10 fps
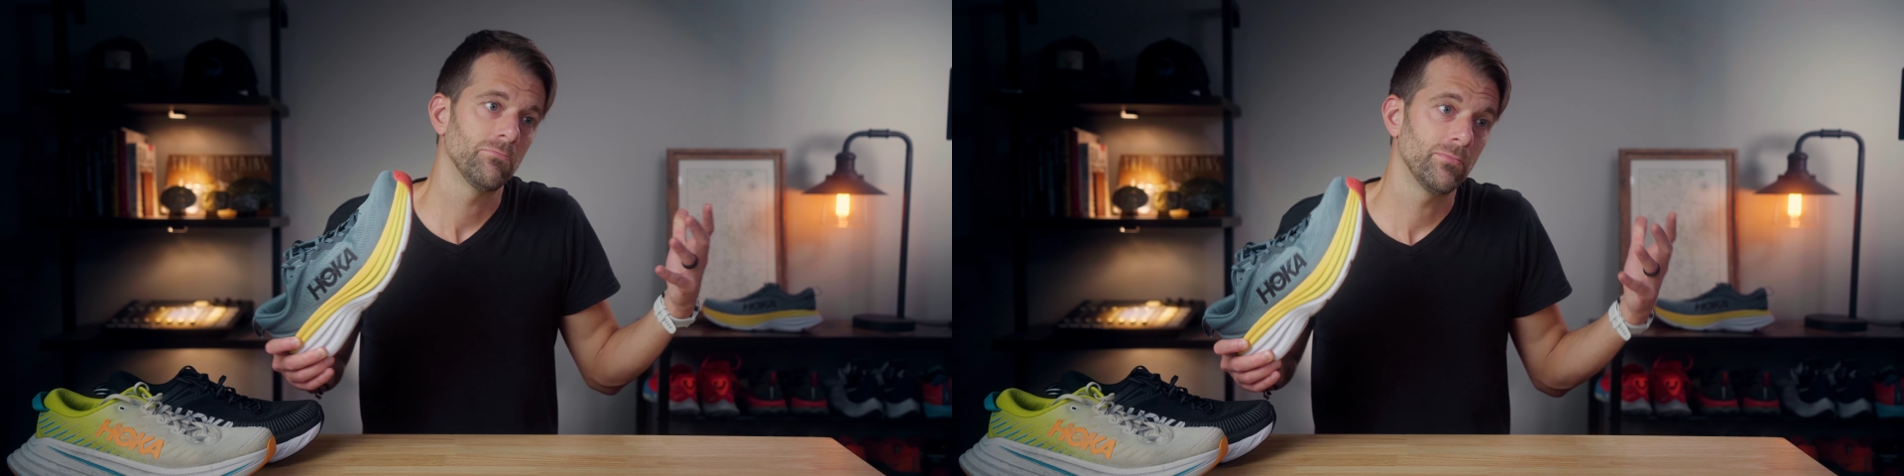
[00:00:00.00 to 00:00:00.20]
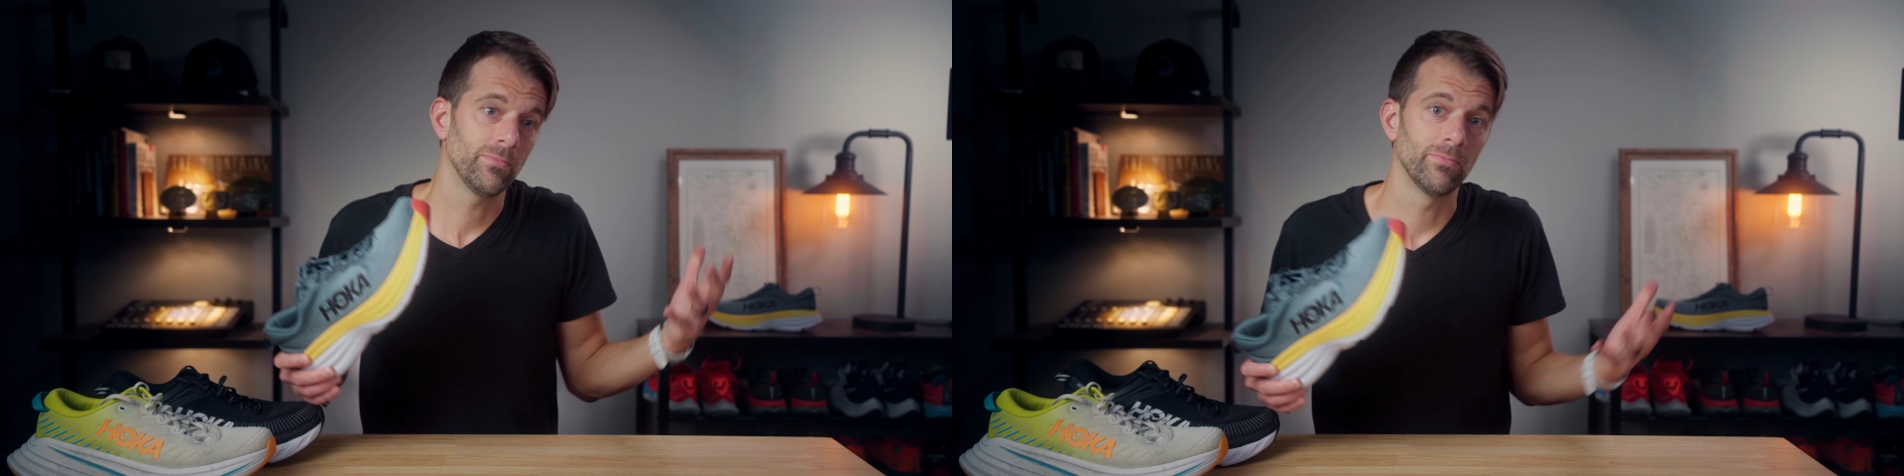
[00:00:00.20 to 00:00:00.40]

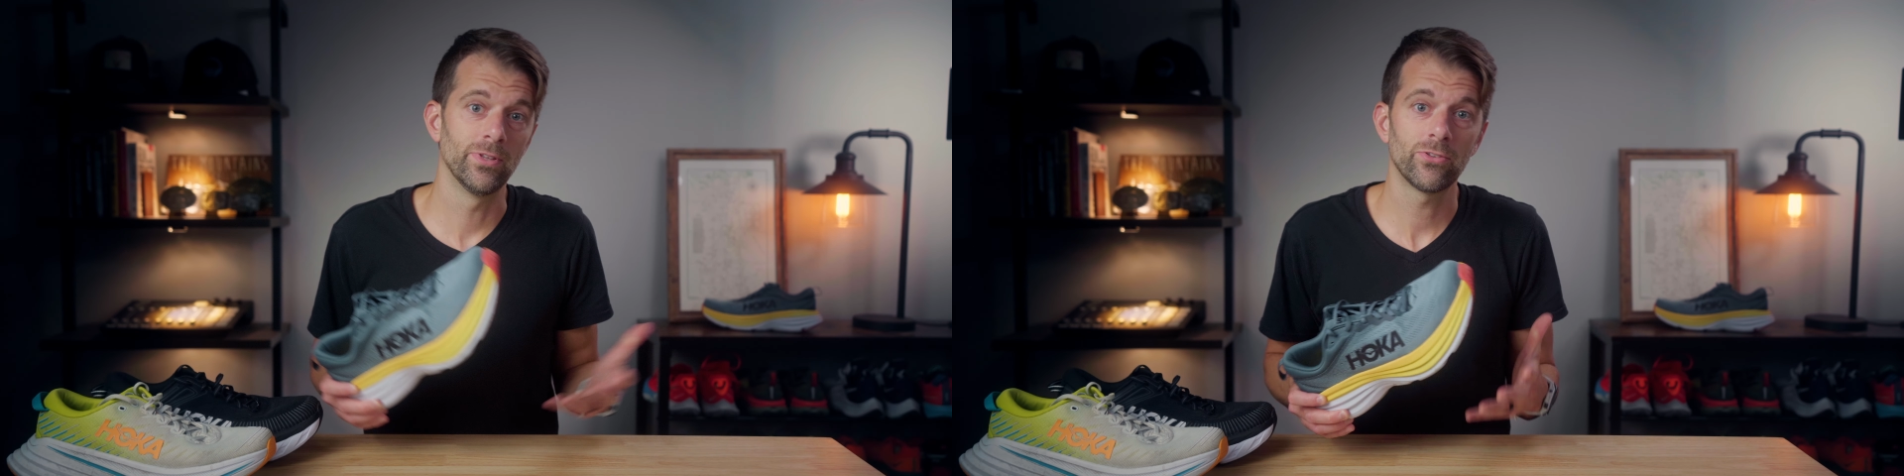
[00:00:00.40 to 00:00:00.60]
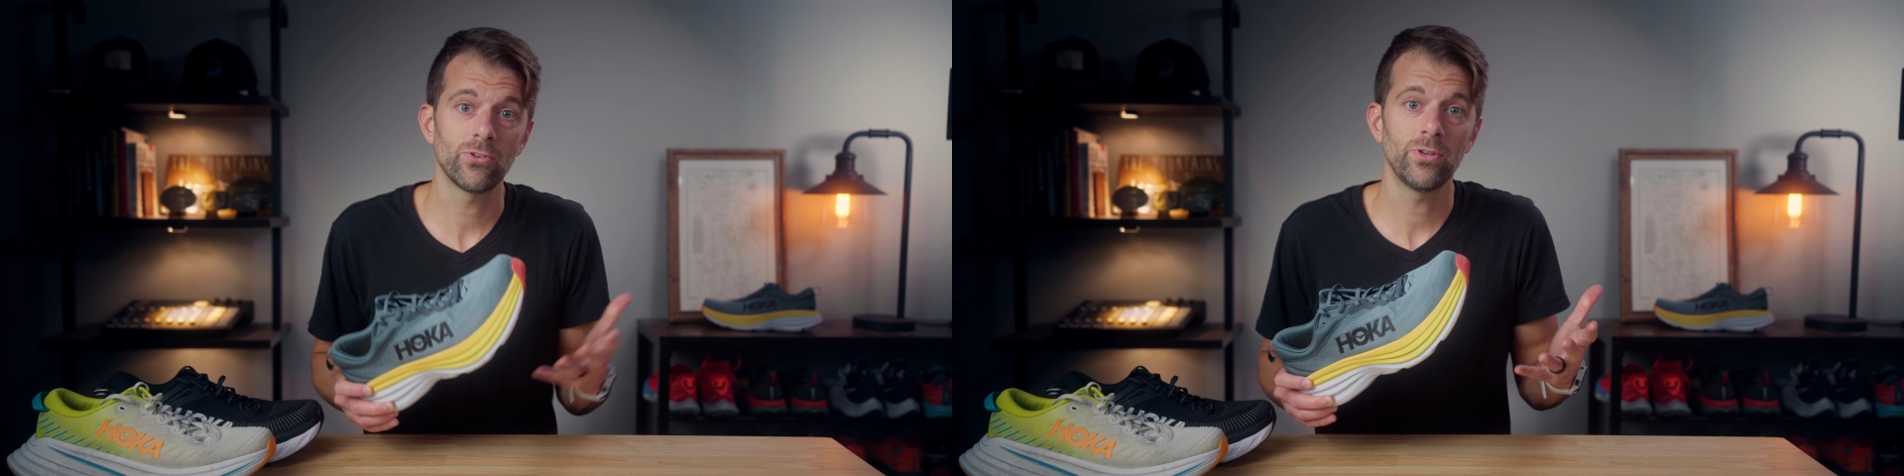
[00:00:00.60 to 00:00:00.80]

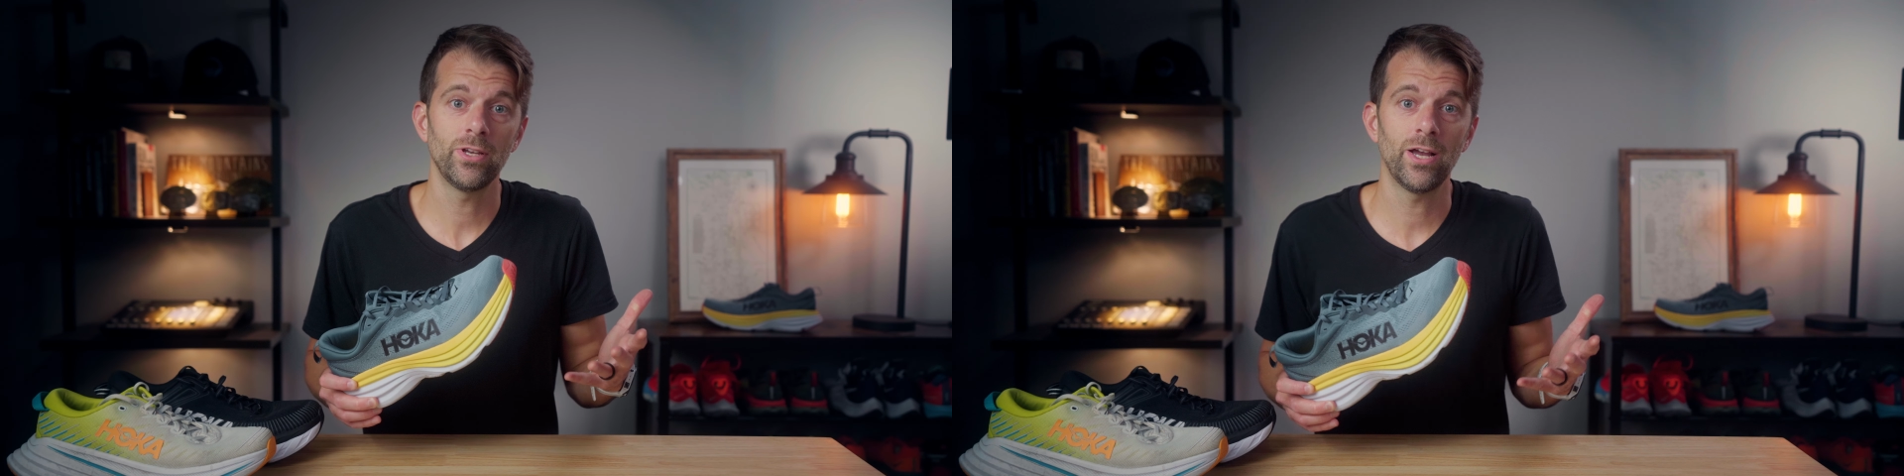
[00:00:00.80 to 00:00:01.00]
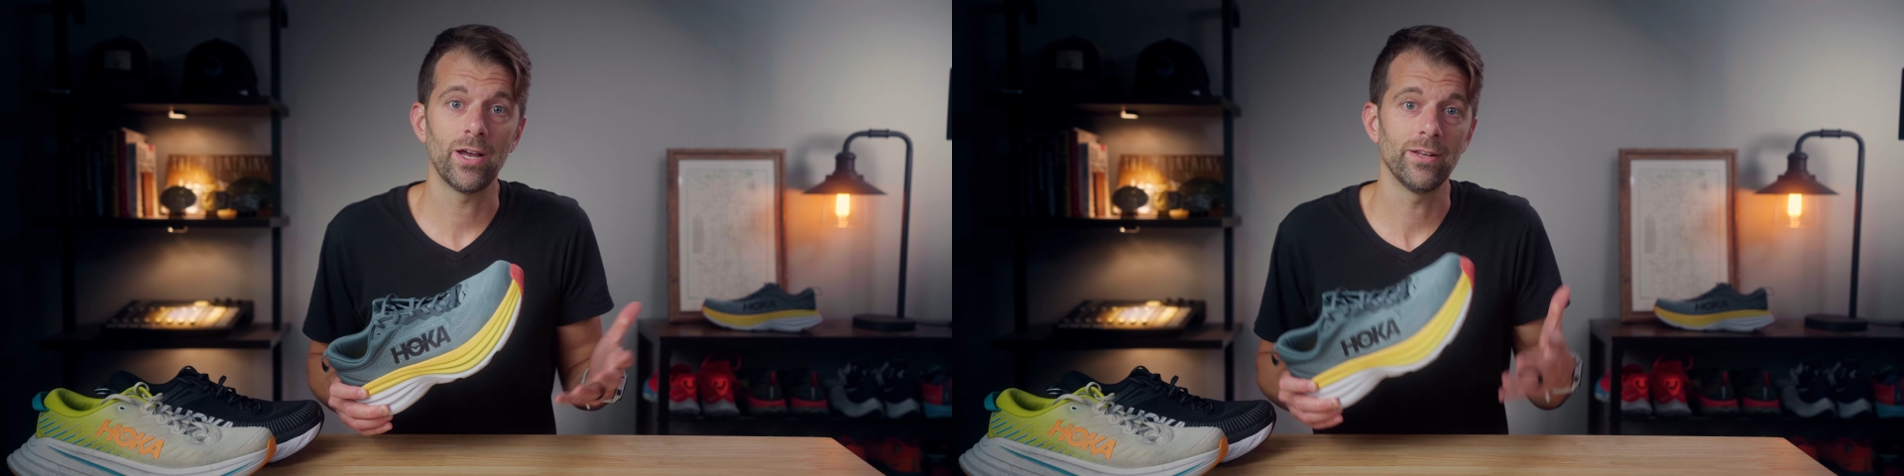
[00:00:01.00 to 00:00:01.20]
this all you
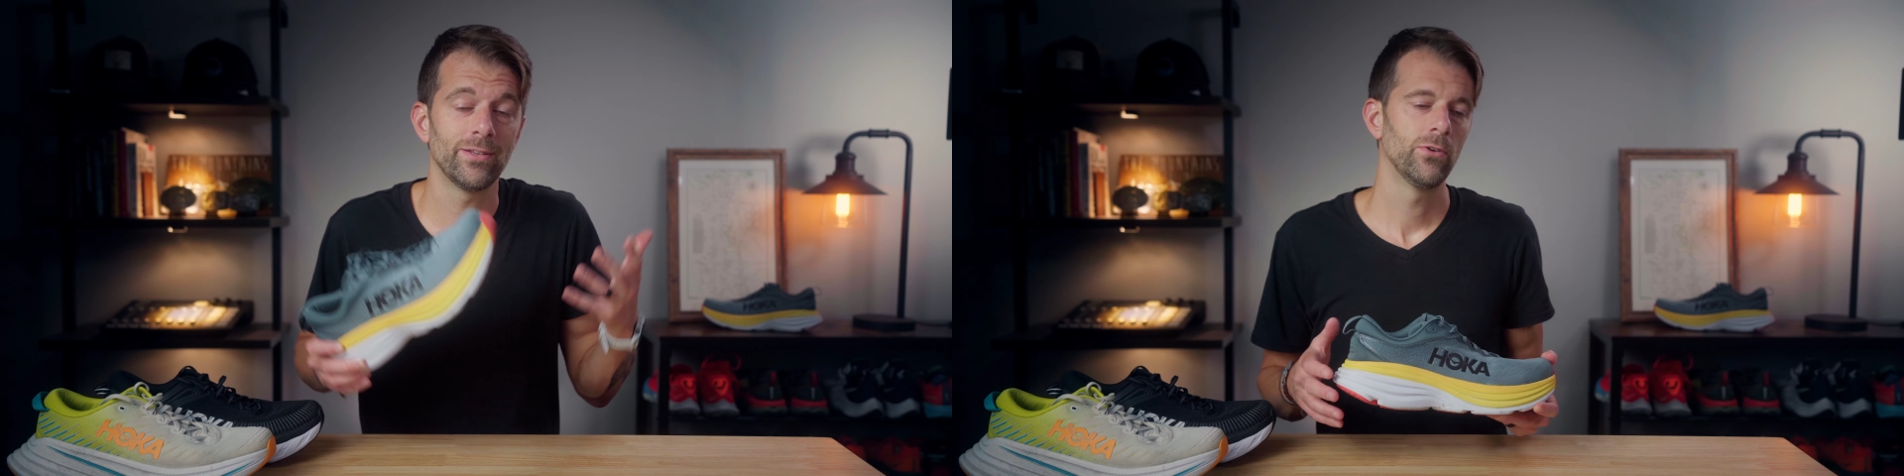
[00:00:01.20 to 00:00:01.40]
got.